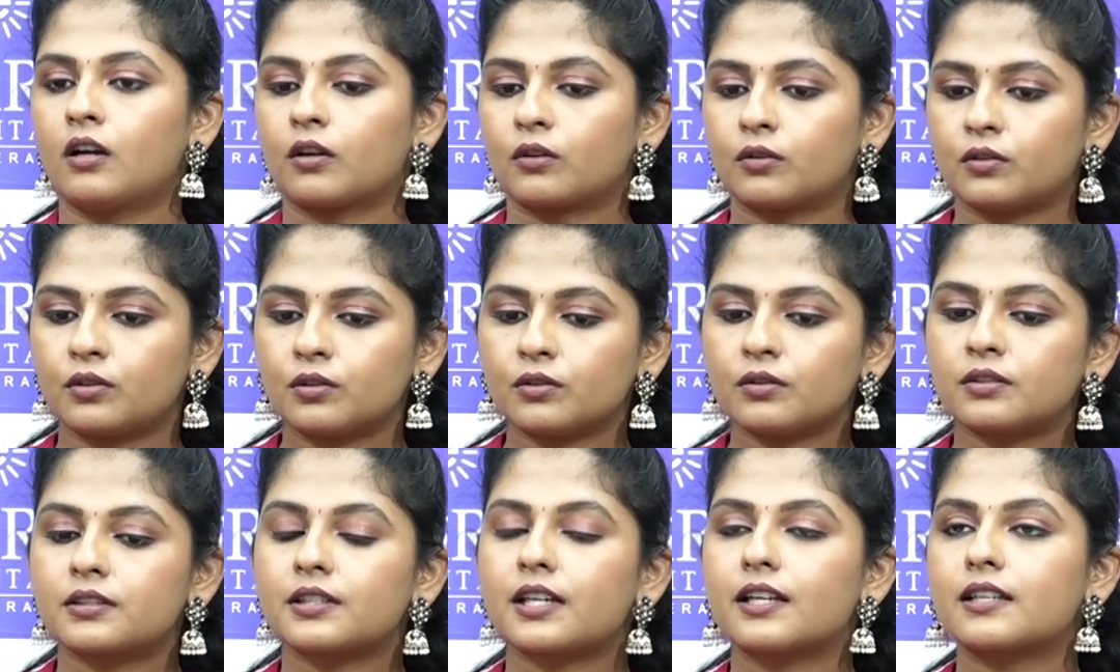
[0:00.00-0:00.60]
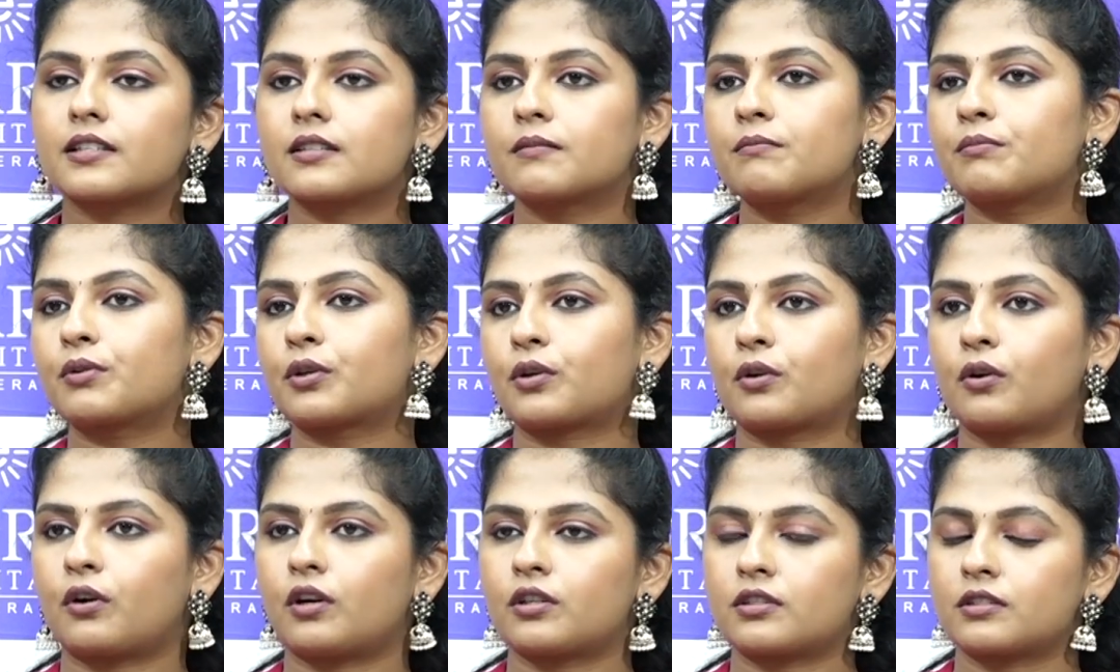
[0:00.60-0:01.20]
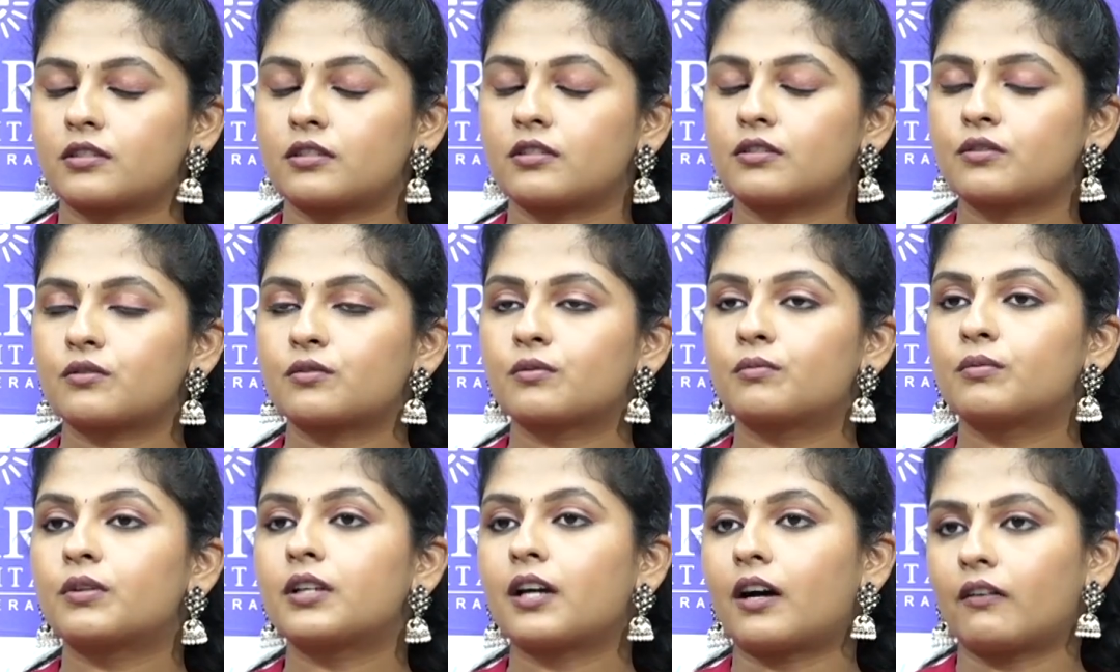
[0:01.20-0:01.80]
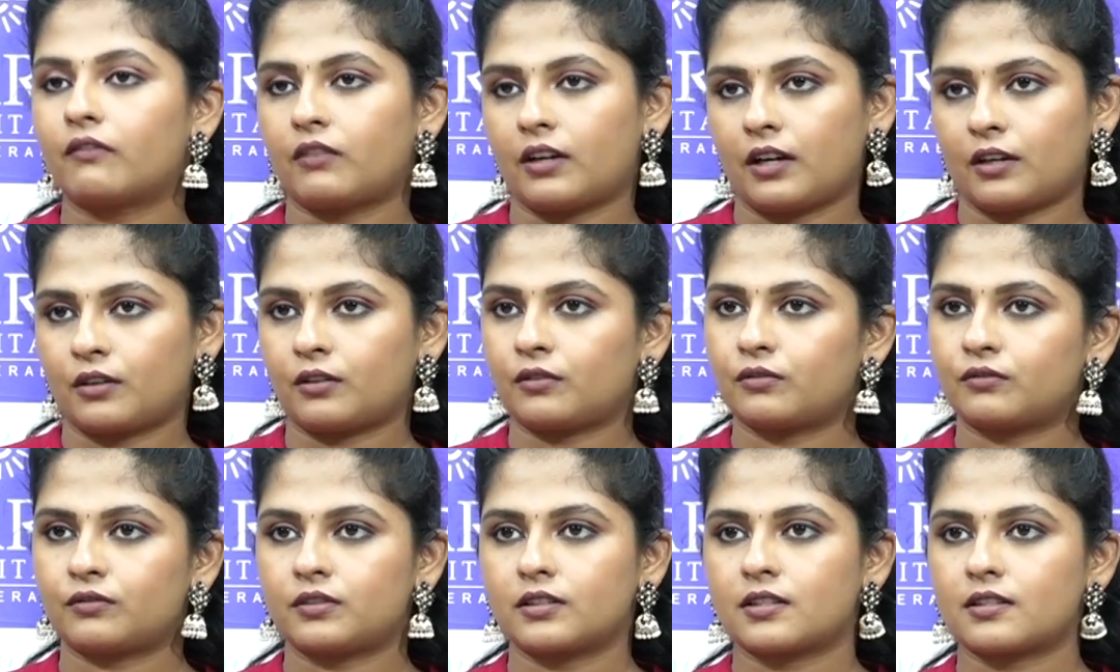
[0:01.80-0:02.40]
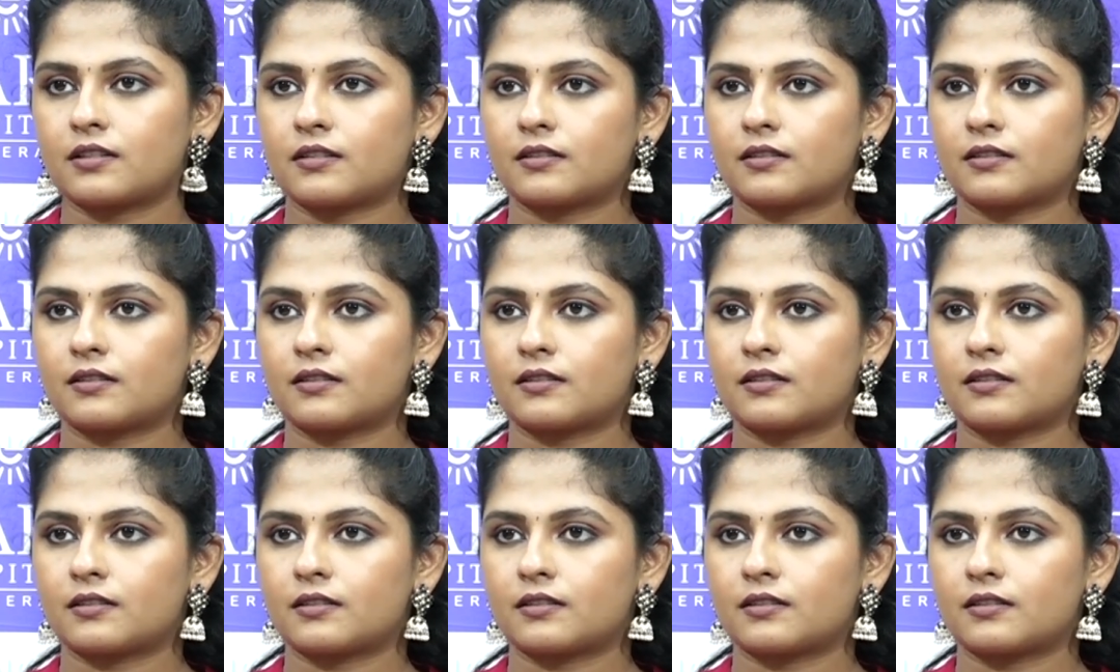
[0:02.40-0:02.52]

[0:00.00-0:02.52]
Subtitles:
Could you say some precautions to be aware of this,